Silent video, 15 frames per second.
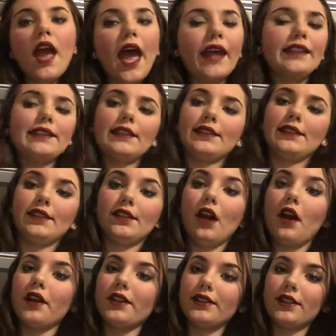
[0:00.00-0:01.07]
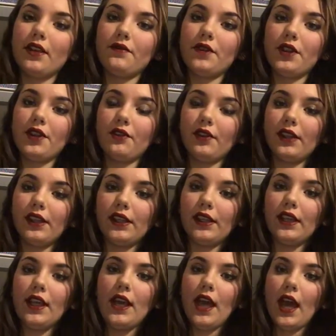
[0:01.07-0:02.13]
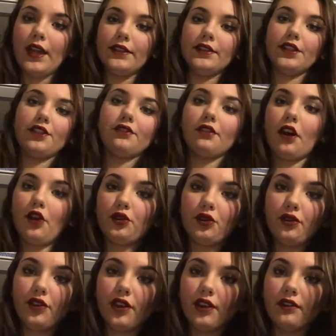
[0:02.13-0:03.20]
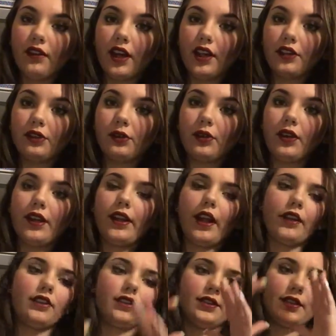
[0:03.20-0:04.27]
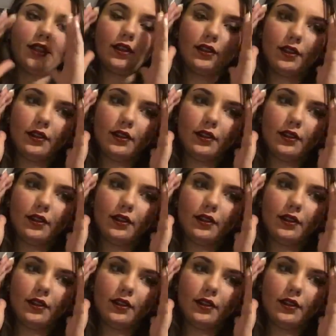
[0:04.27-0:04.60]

And she's the youngest of the three, and she's close with the Elector, and I just...